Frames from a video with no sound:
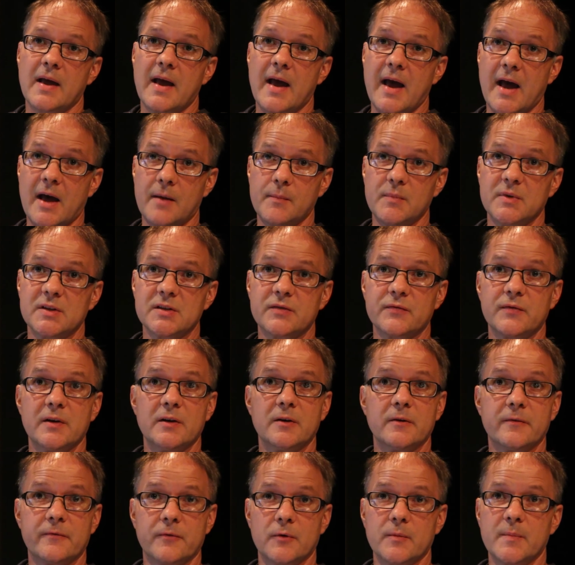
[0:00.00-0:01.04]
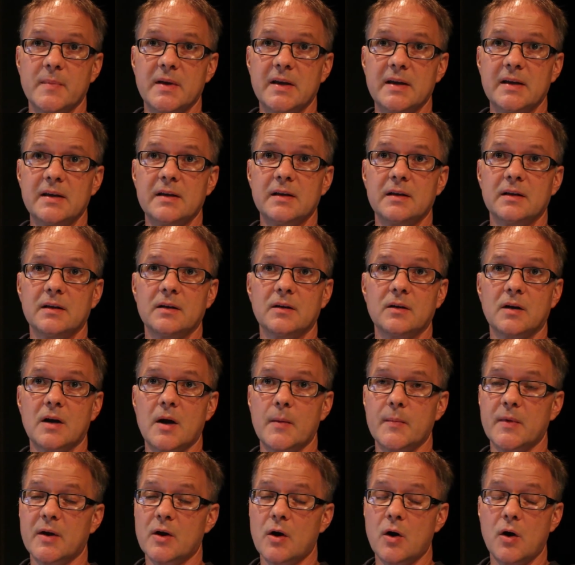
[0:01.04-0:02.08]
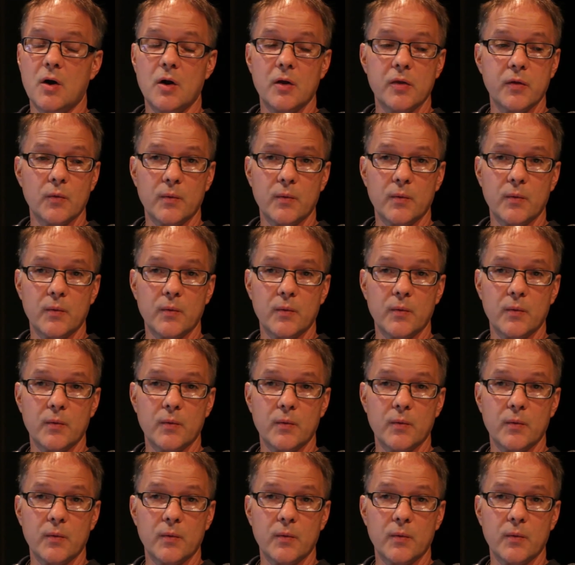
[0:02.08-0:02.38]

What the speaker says: atmosphere for me, coming all the